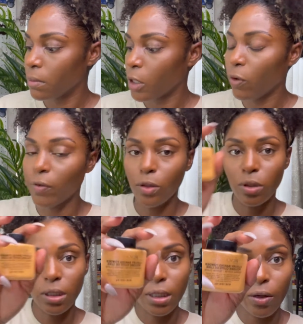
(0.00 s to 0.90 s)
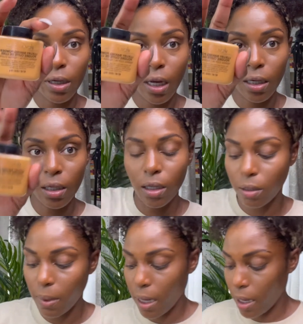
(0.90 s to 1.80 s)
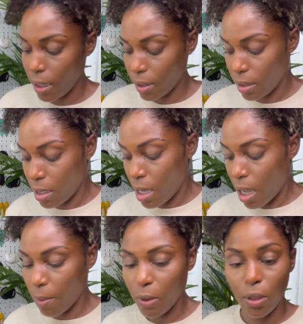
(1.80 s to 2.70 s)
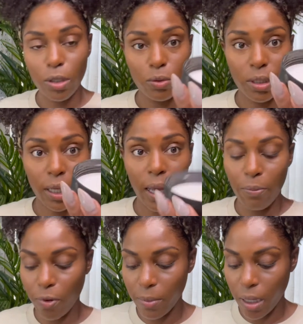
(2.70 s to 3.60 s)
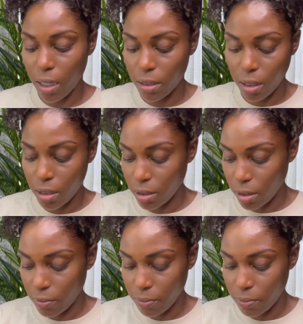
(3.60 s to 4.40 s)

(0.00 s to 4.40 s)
Revolution's terracotta under my eye. I'm gonna use the cap from the Anastasia.